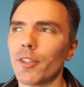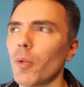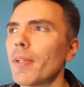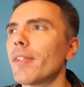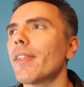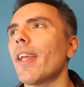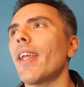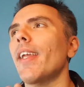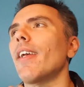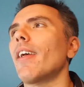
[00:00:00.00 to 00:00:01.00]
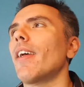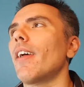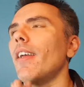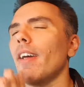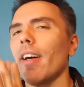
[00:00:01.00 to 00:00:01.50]
so we stay
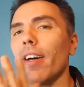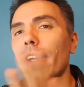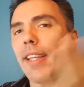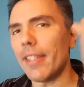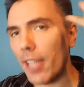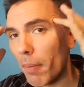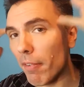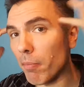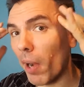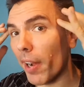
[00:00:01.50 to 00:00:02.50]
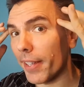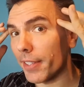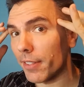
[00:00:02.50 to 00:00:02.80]
in top of mind.